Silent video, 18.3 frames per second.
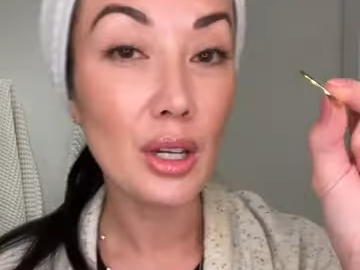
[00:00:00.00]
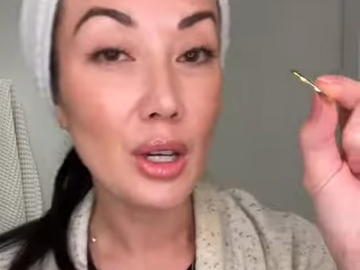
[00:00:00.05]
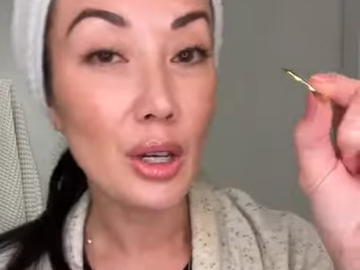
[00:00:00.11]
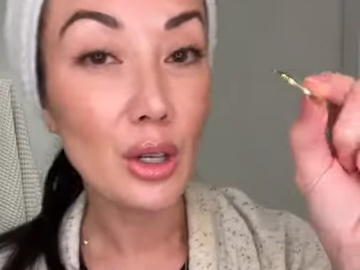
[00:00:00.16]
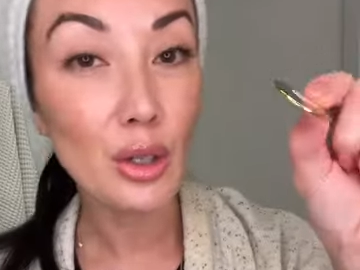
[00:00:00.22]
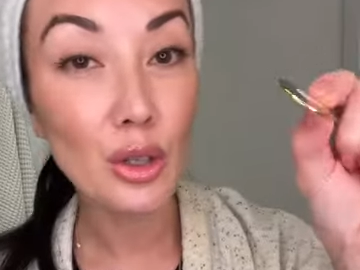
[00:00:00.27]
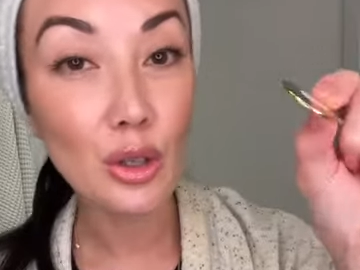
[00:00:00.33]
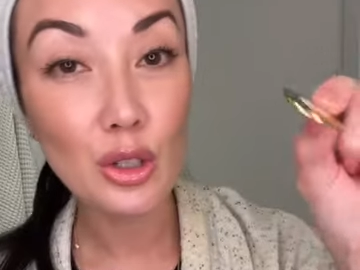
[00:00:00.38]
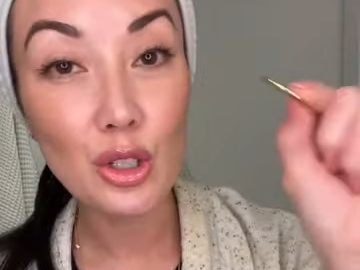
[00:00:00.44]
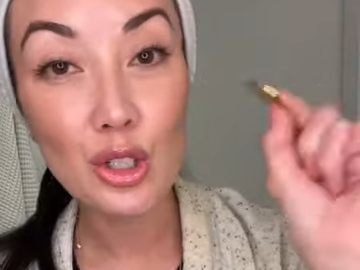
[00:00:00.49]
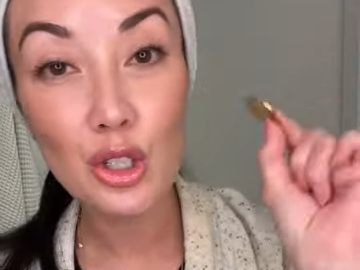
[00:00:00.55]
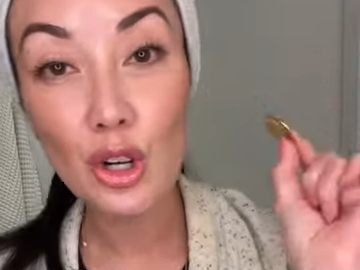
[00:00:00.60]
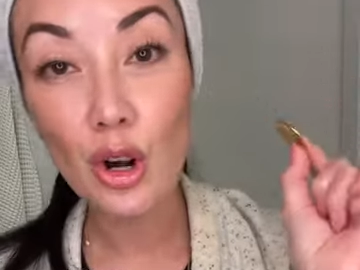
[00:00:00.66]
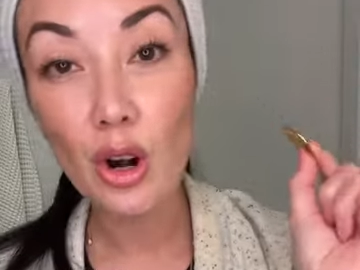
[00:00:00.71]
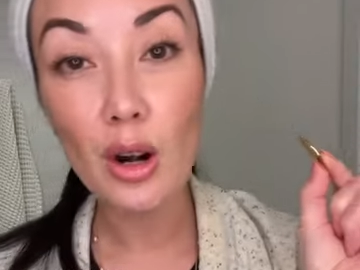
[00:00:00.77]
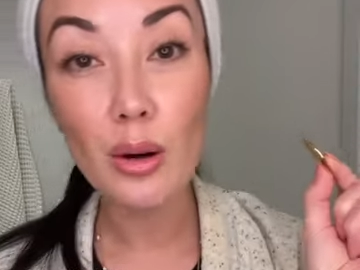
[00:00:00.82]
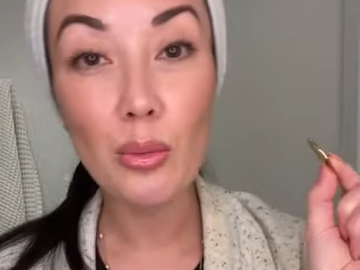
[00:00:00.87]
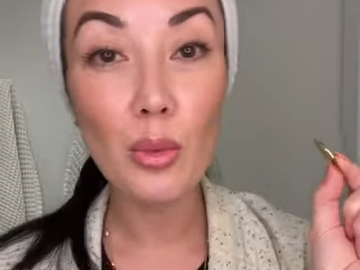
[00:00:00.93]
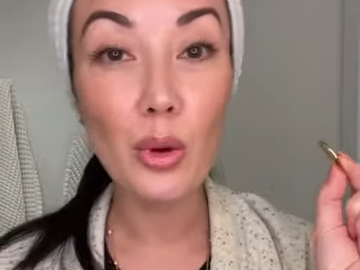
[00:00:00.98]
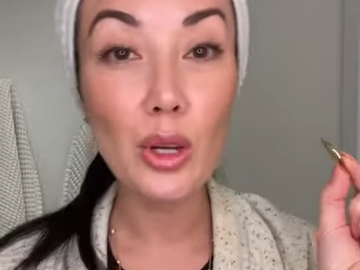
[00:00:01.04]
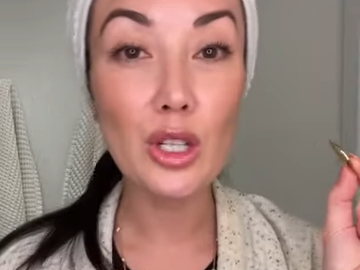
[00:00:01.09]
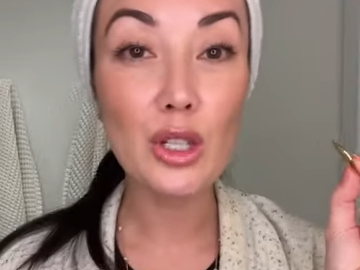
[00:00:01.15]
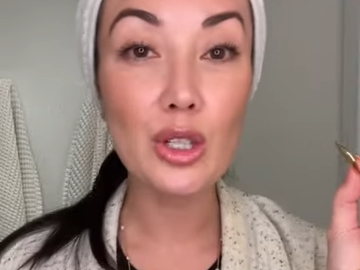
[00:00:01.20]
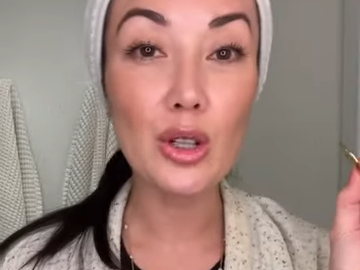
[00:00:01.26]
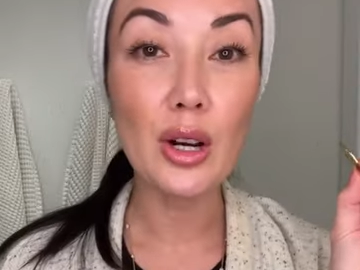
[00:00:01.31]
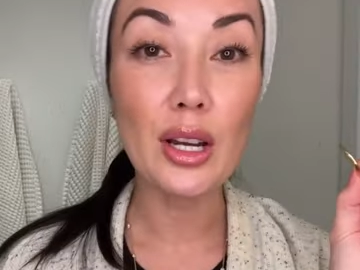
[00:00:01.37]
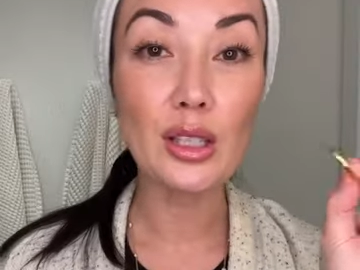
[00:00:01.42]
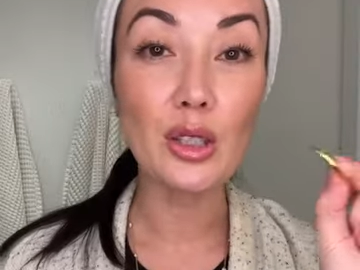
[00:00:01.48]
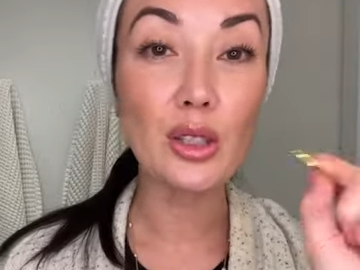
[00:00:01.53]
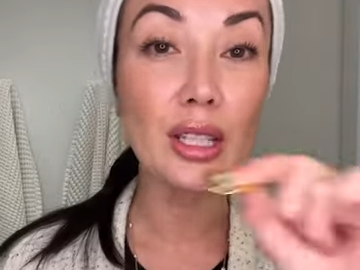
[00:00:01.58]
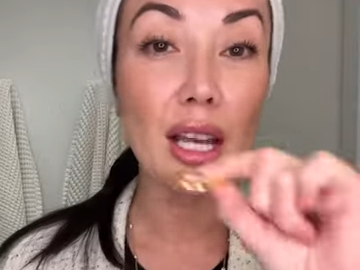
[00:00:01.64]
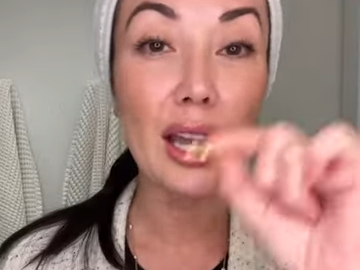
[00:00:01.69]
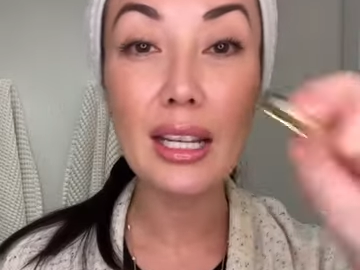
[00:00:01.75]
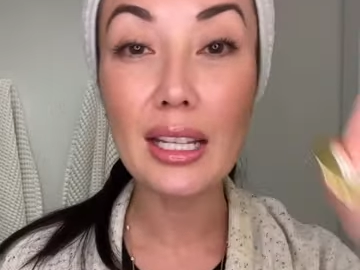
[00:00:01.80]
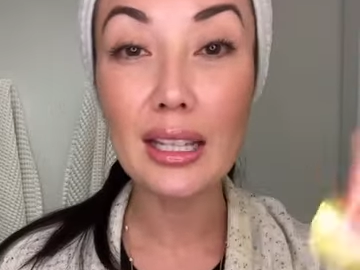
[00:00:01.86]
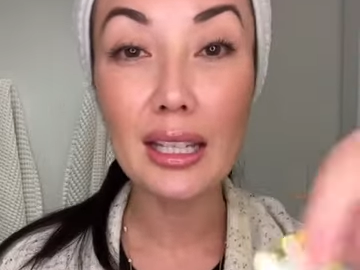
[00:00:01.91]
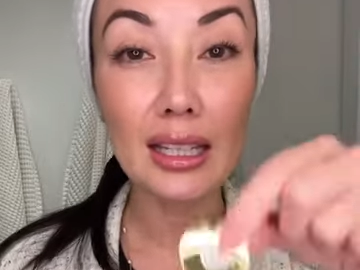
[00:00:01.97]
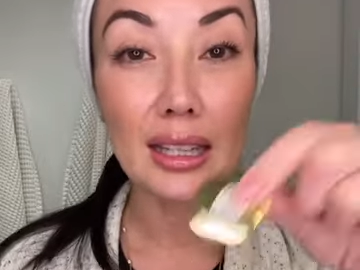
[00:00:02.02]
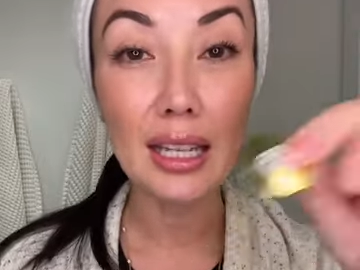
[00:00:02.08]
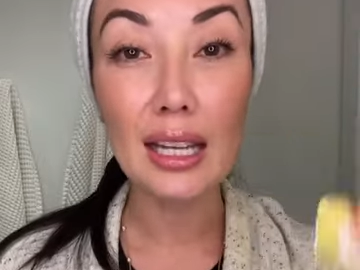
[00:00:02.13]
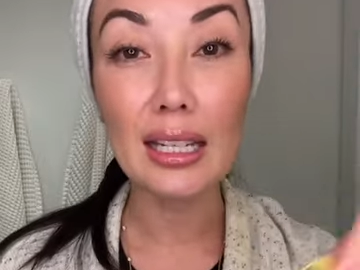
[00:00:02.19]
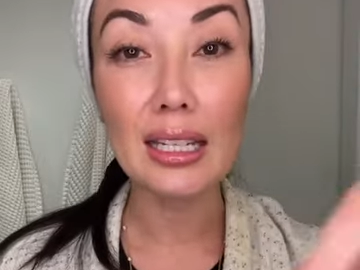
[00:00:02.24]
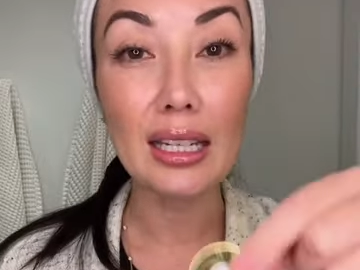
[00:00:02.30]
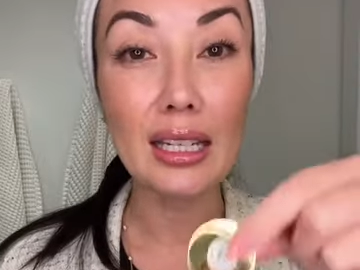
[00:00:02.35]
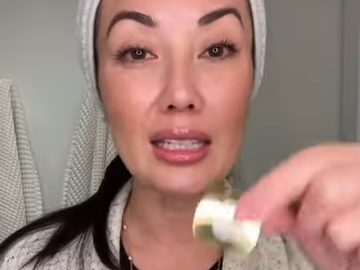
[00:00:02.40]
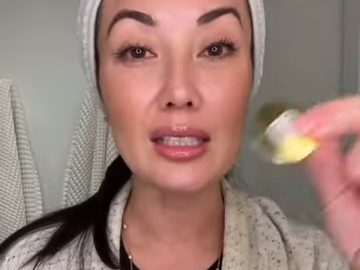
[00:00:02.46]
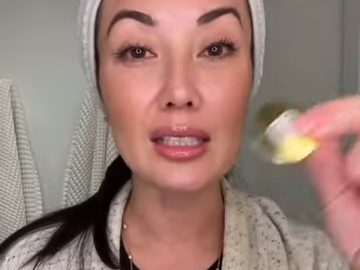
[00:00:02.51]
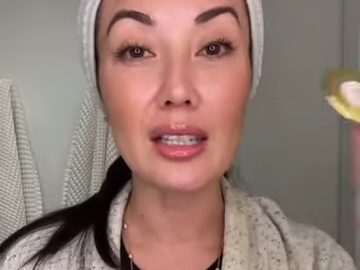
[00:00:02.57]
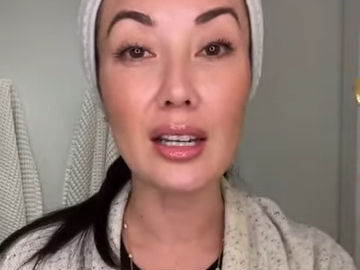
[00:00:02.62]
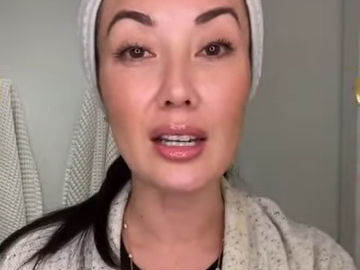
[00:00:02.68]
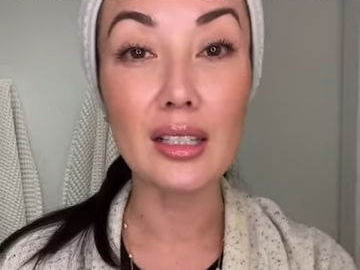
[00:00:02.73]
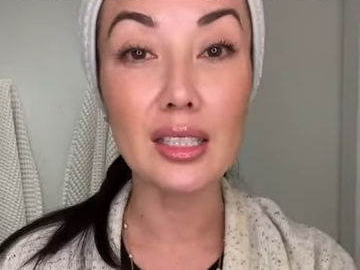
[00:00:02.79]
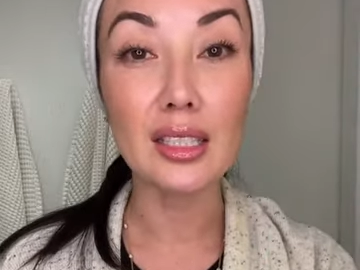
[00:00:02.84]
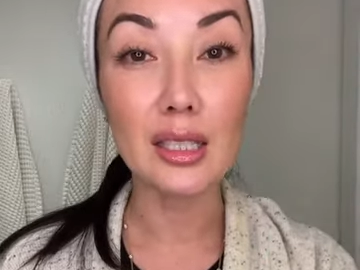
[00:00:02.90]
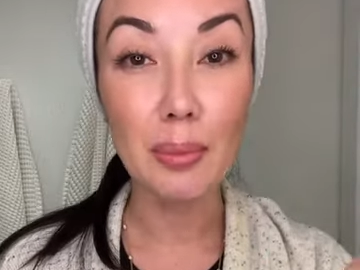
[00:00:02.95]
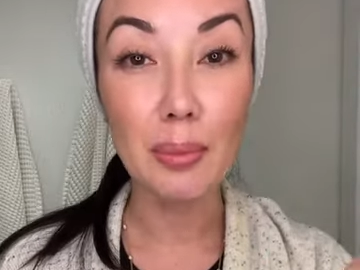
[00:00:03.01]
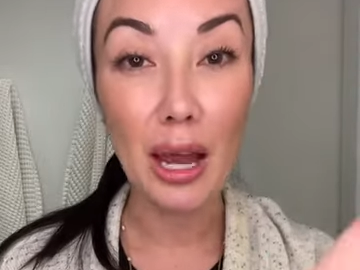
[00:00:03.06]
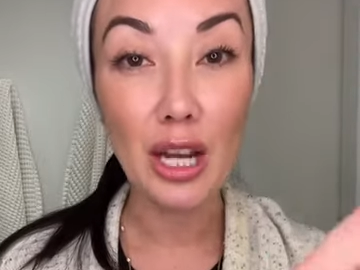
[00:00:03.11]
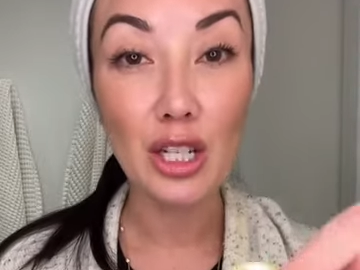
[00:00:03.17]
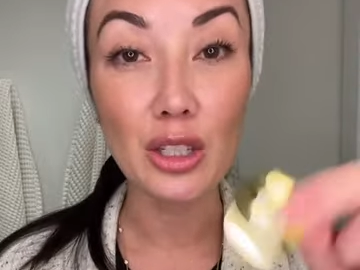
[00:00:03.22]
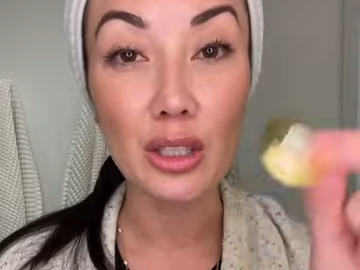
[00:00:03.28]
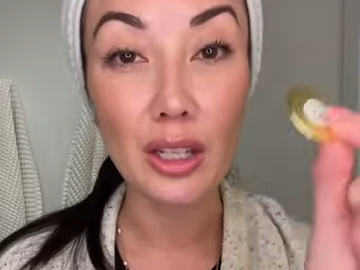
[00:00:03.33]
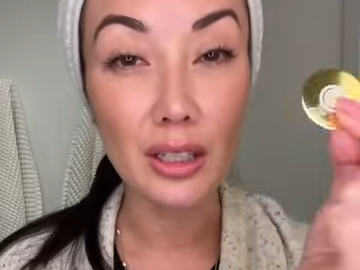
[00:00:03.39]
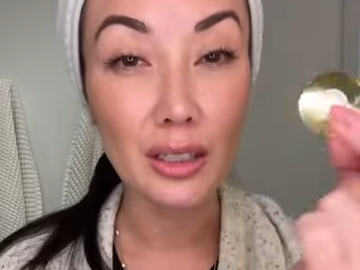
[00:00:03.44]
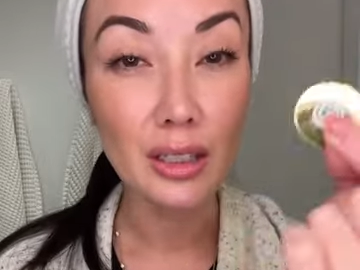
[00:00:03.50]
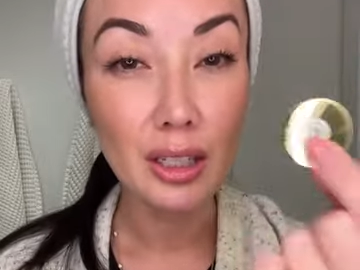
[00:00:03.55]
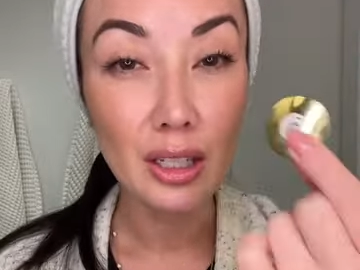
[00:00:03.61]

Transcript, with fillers: your jar moisturizers, anything that needs a spatula?